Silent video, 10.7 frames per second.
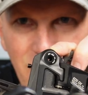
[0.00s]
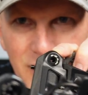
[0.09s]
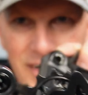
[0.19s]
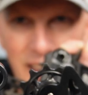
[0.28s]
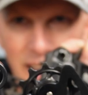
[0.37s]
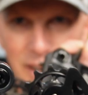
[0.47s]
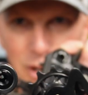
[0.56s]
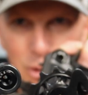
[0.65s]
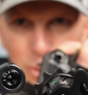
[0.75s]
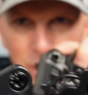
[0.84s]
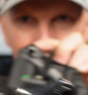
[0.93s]
look at that
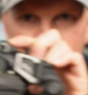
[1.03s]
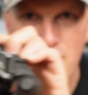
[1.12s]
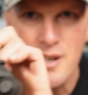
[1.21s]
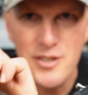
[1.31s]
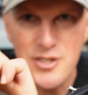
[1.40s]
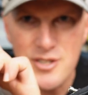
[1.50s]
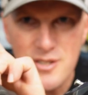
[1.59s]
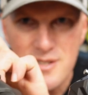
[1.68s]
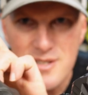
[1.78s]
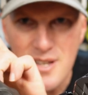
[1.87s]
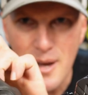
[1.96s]
new one.
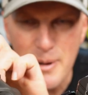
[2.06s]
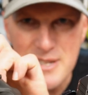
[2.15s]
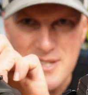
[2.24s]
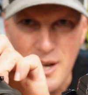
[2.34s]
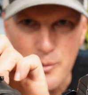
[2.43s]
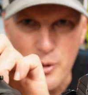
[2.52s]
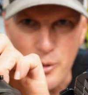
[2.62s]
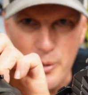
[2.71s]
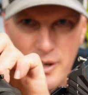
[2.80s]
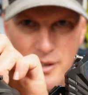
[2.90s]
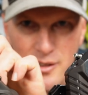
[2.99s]
Just side by side real
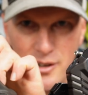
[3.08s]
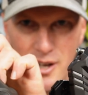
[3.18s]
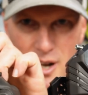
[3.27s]
quick. Look